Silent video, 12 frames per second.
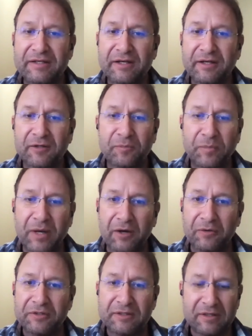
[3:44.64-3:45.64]
where a lot
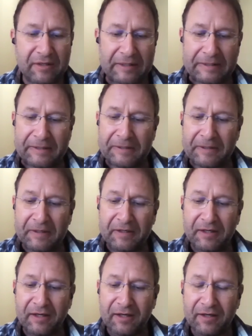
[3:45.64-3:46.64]
of the vehicles
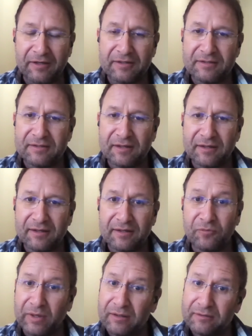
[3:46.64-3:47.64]
already are
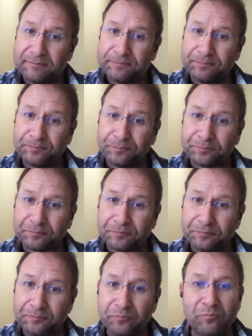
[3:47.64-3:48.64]
electrical
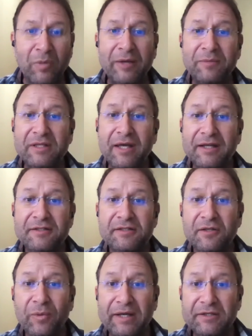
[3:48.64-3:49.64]
powered,
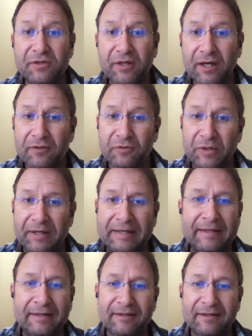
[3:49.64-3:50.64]
I decided,
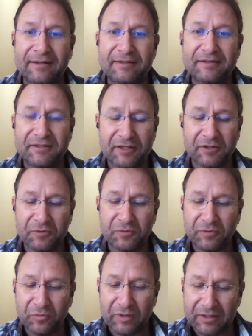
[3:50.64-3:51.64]
well,
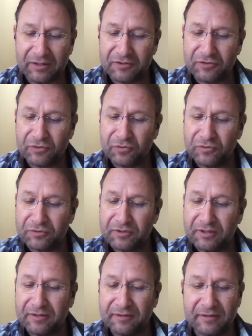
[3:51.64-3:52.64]
that's the way
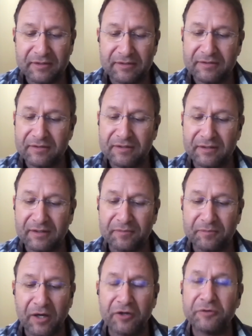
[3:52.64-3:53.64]
to go.
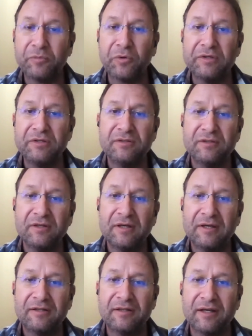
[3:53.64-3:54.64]
And so
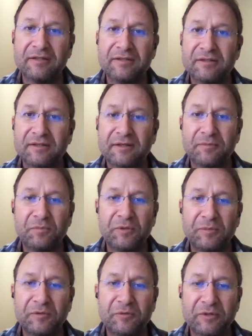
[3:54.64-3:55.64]
we installed
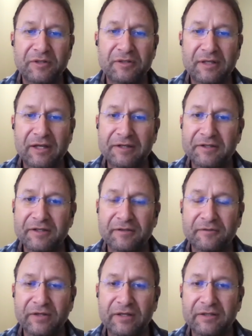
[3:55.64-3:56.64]
this
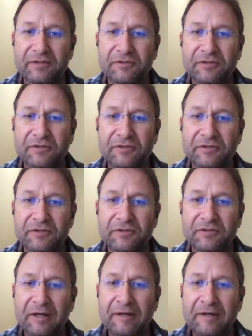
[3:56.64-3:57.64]
PowerPoint
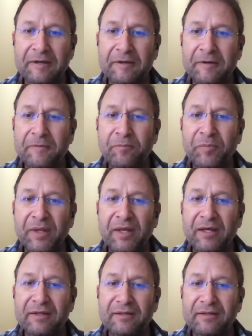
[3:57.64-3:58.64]
that
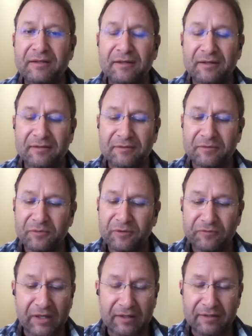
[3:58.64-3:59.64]
people with electrical
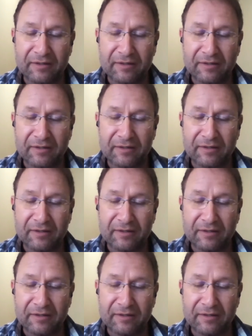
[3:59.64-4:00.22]
vehicles can